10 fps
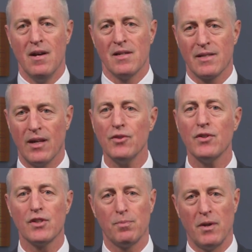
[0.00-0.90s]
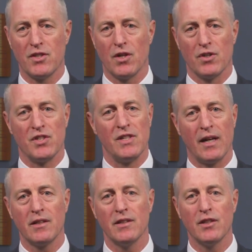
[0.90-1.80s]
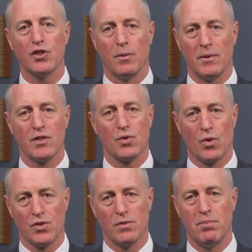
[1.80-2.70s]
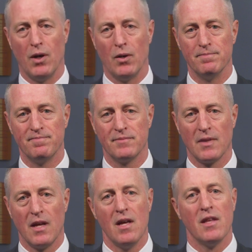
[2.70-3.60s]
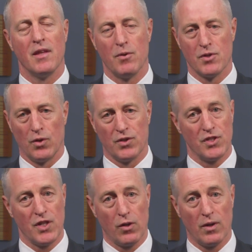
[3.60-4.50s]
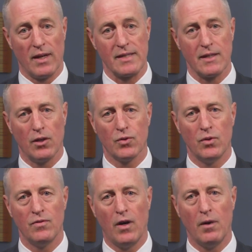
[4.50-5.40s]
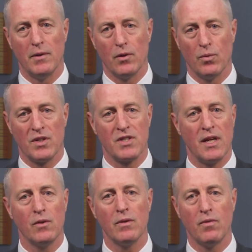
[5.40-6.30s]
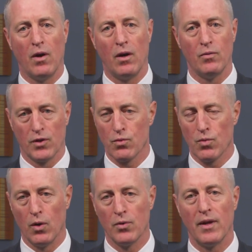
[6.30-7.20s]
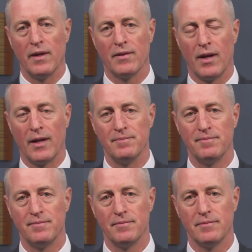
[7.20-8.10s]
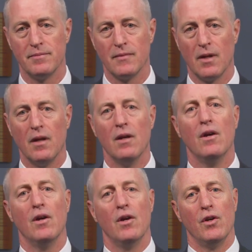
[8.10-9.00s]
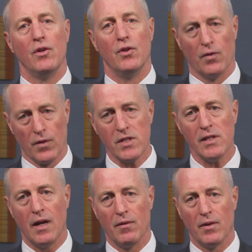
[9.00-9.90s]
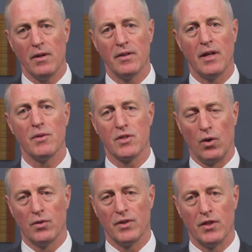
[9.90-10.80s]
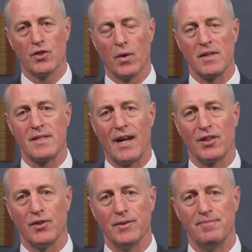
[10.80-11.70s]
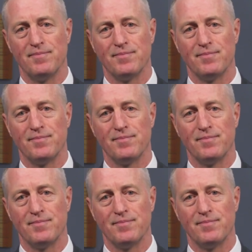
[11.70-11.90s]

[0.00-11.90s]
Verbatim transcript: Skeletal dysplasia are genetically determined disorders of bone they result in generalized skeletal involvement, which tend to evolve with growth and time. Universally, however, they result in short stature.